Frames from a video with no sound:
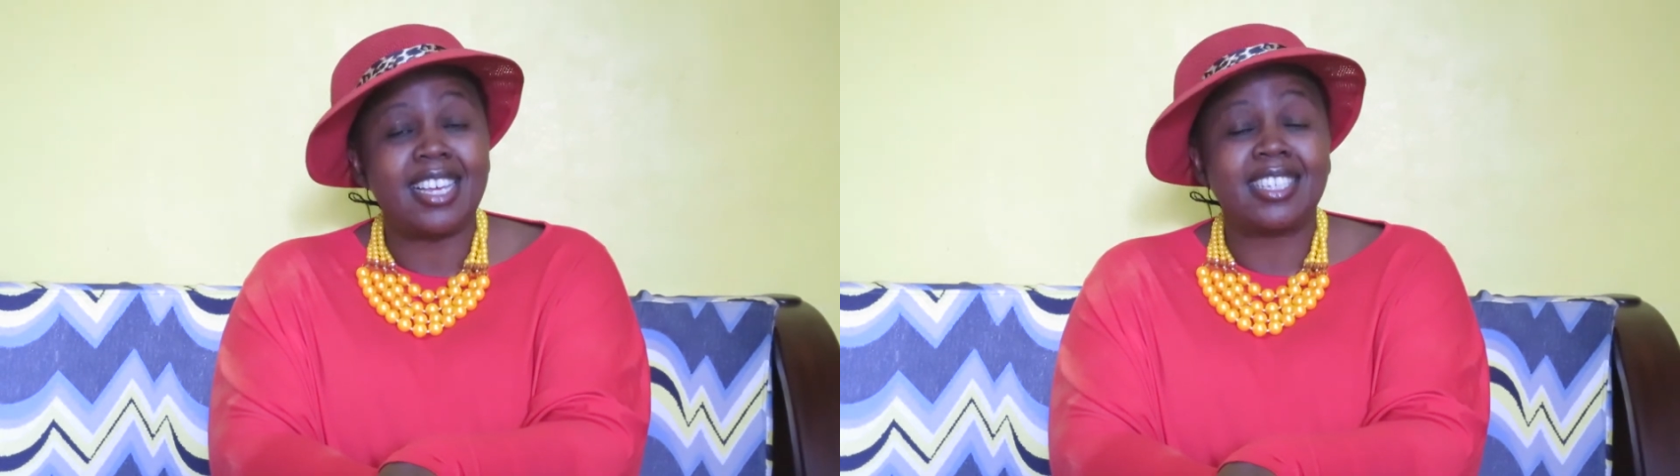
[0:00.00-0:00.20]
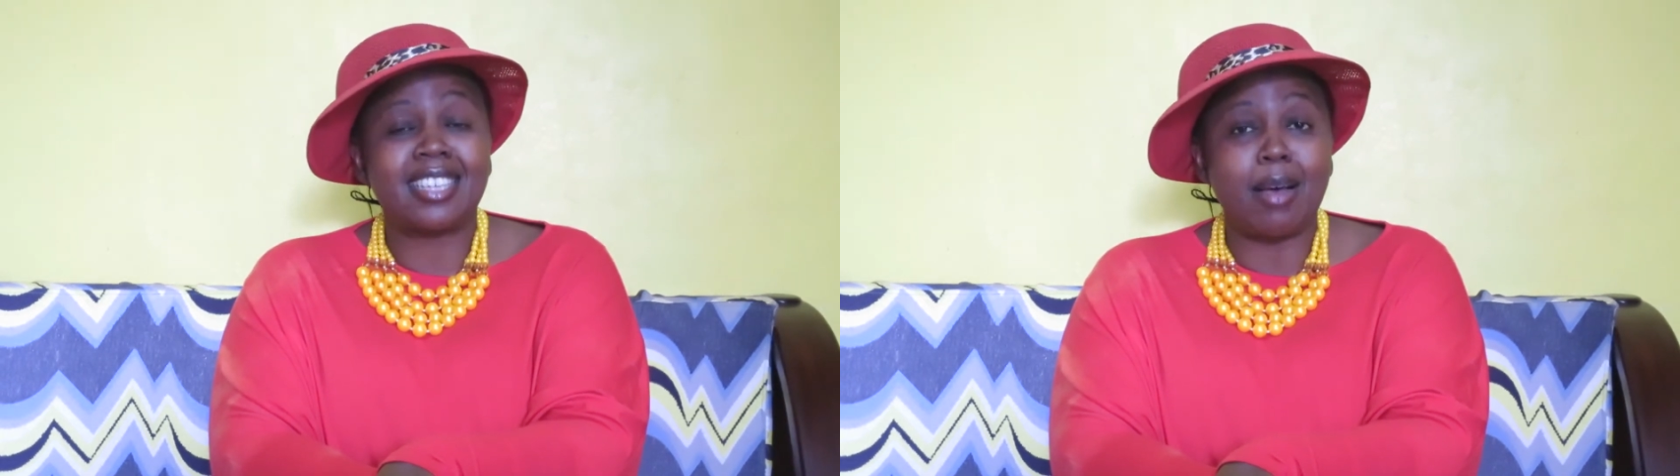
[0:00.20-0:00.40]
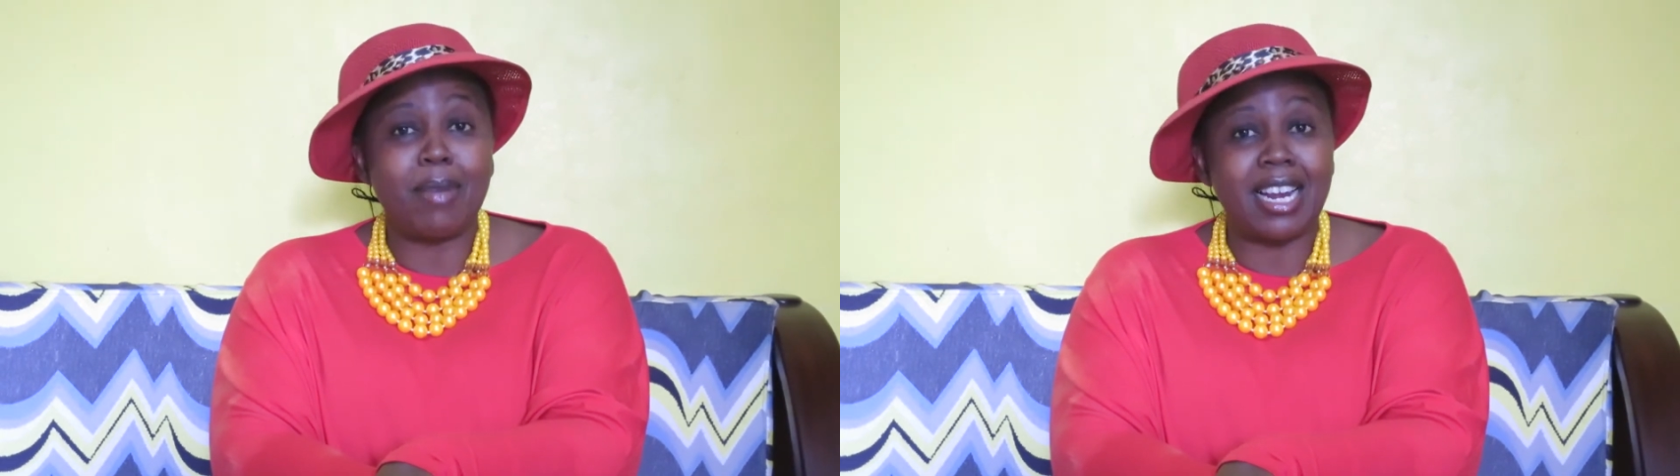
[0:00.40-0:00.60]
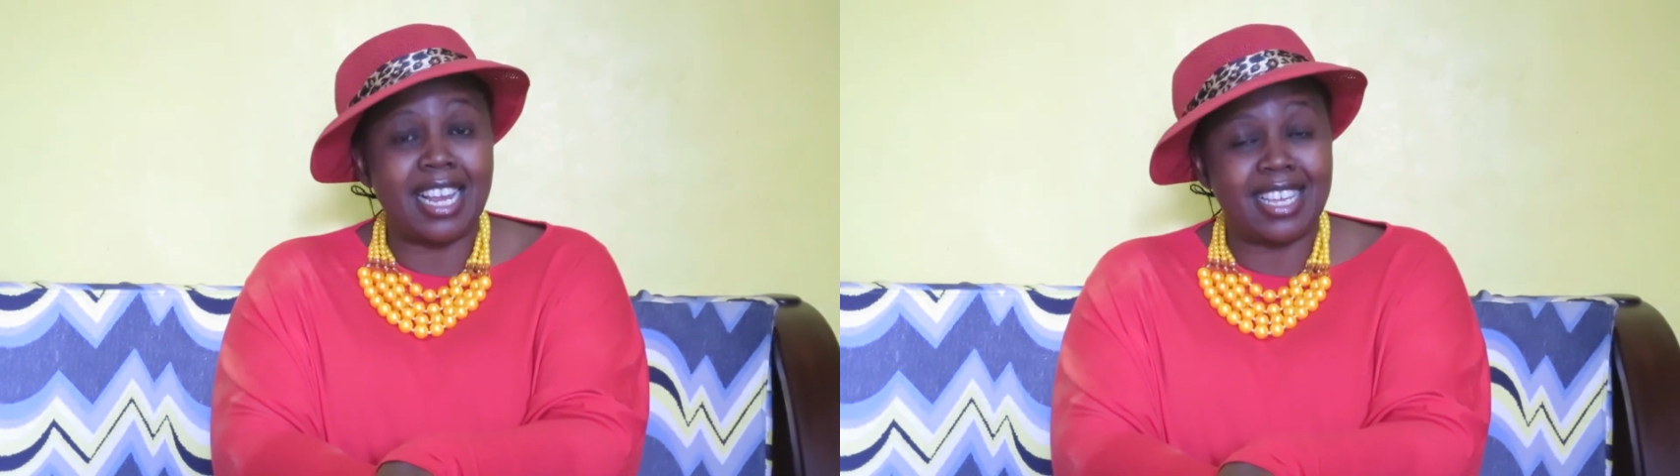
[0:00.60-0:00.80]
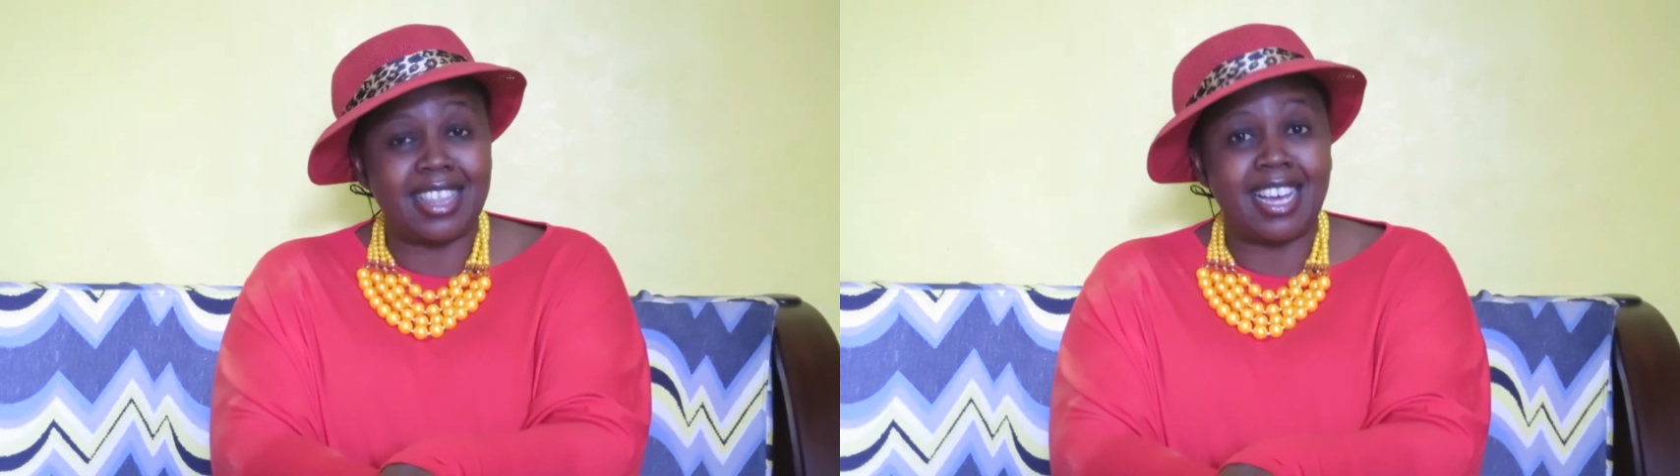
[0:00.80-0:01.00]
Some are
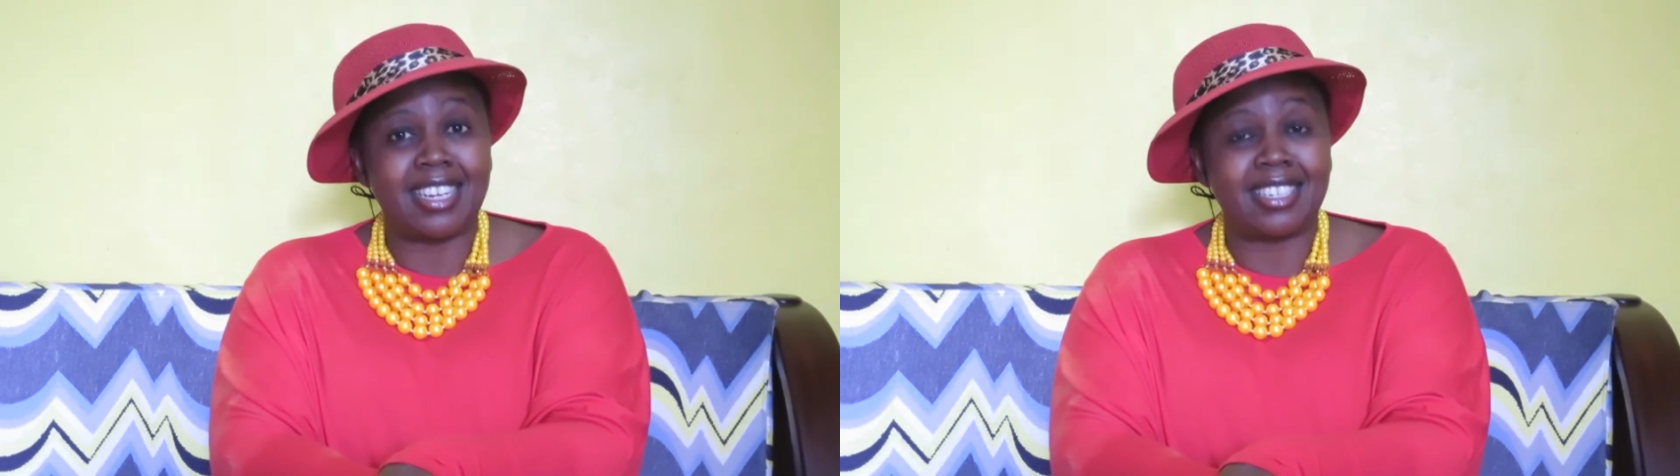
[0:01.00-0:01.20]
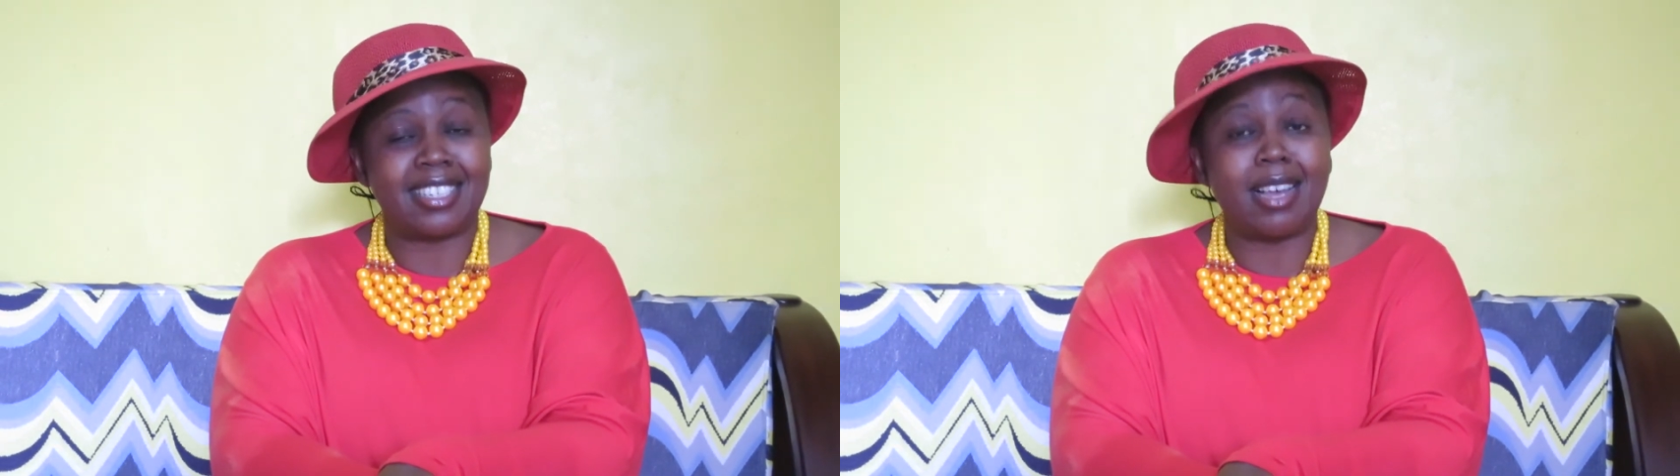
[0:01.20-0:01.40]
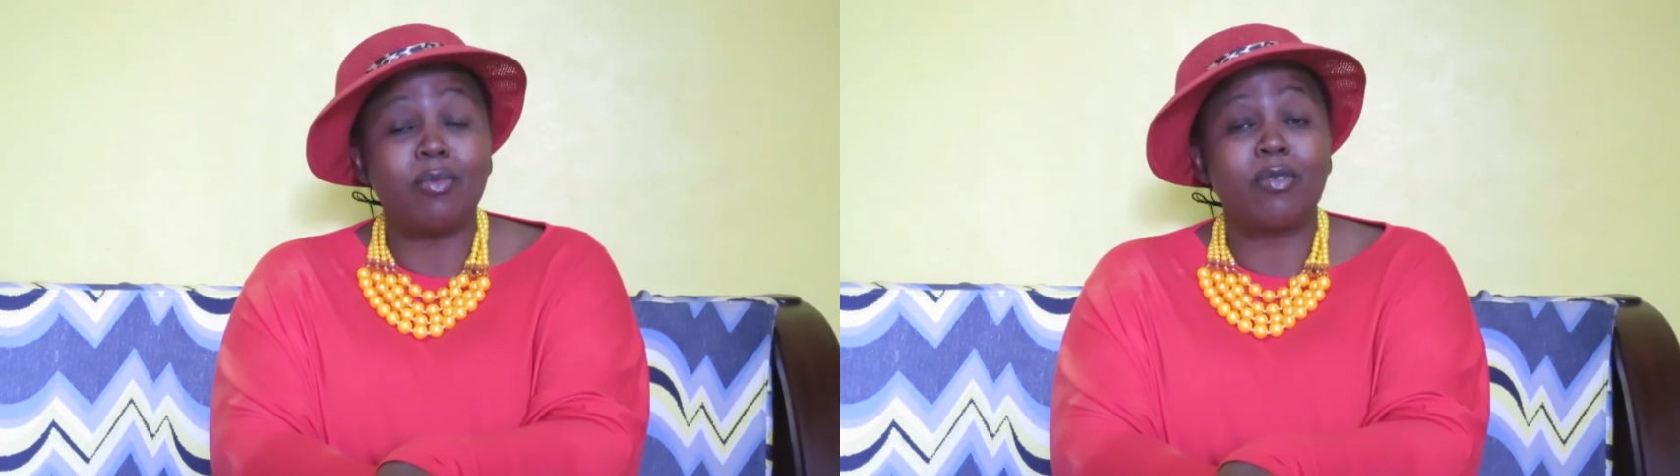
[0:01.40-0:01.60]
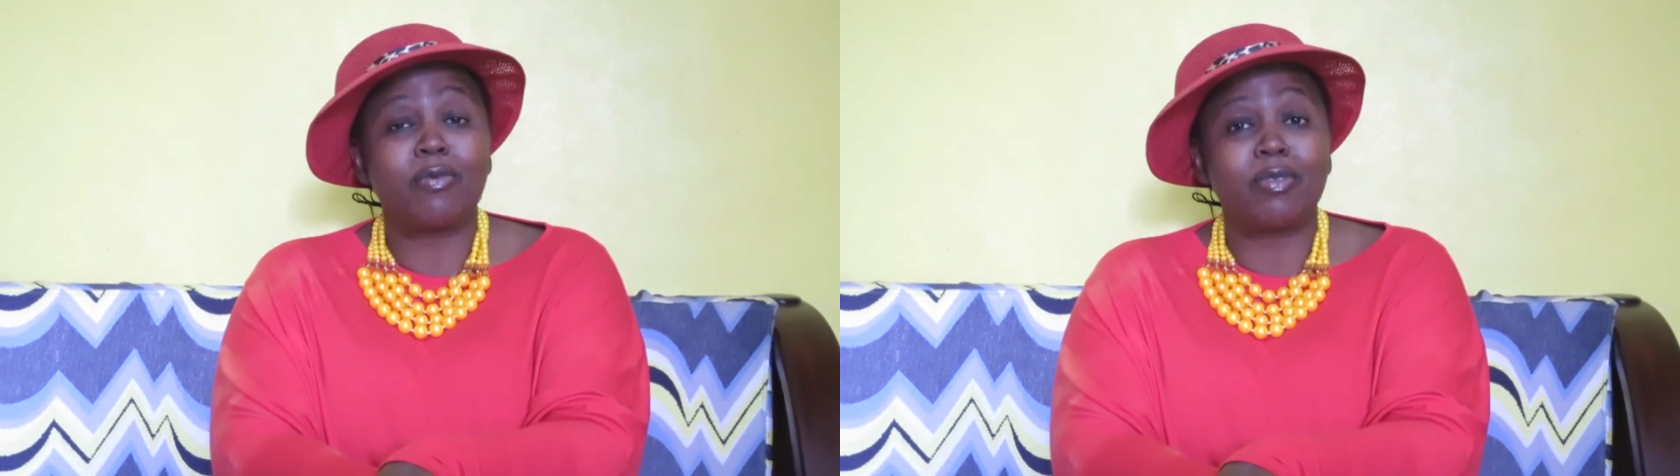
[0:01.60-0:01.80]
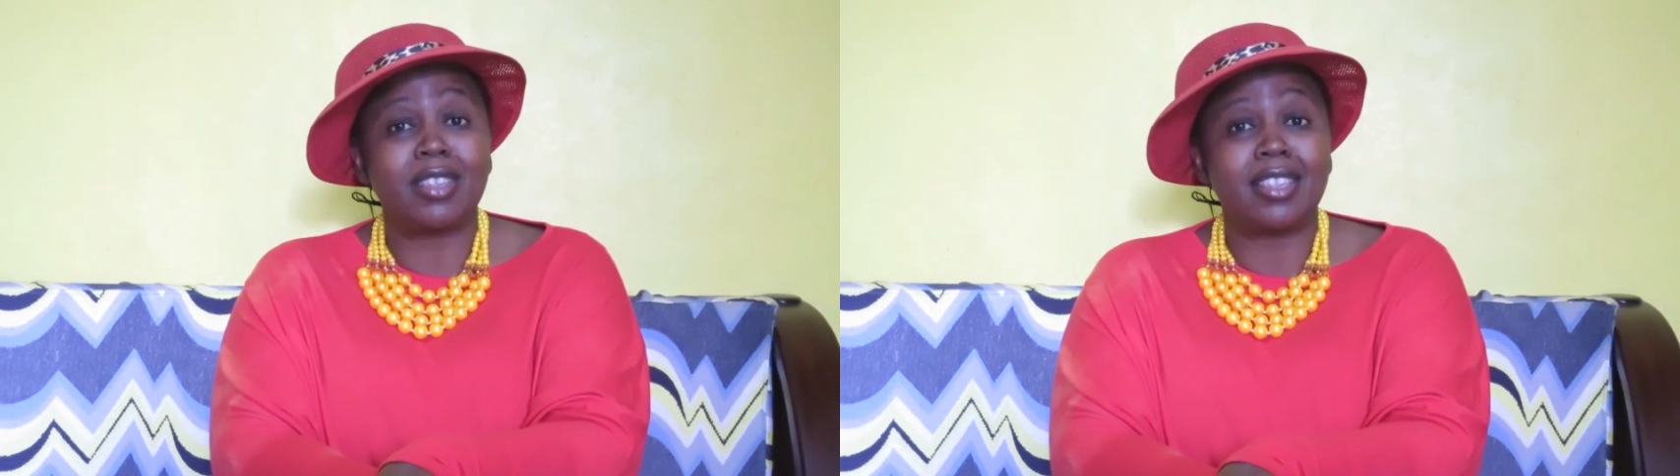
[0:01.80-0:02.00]
like that. Some of